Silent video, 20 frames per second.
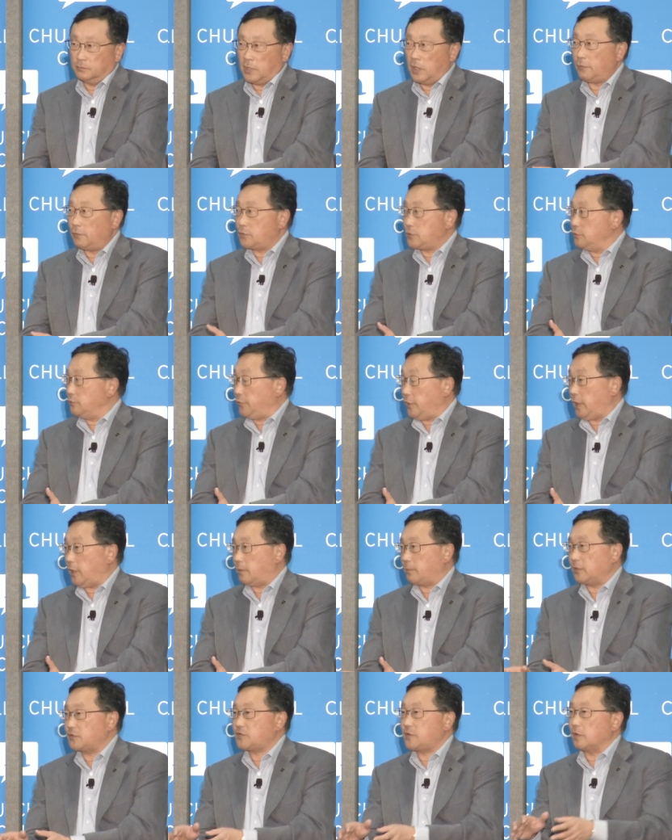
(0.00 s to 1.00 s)
it was
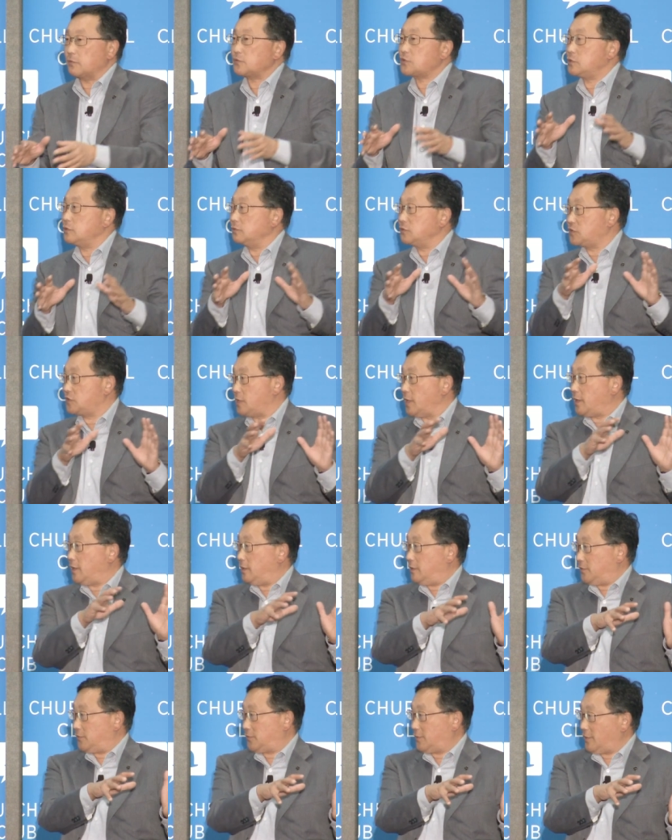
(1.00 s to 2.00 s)
unique, there was no
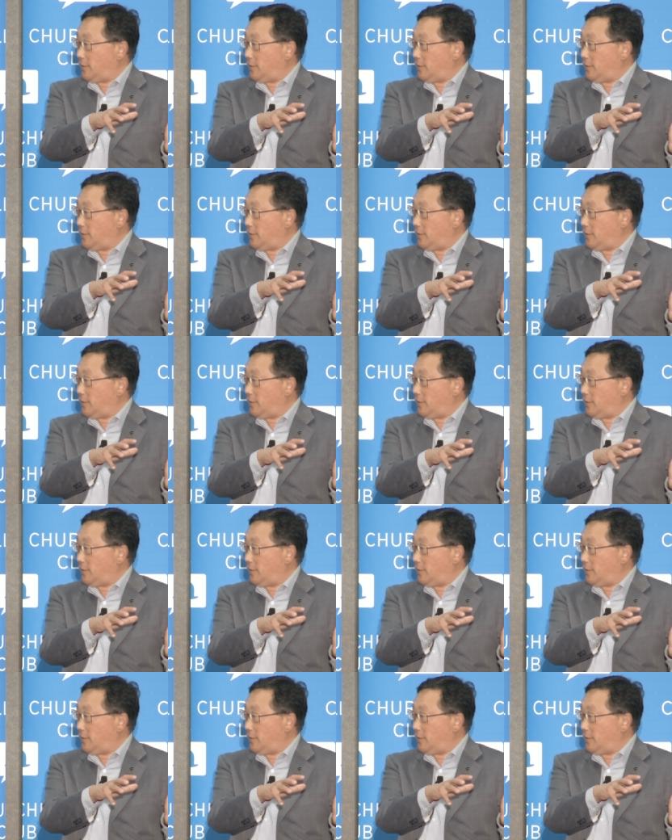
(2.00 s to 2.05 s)
stickiness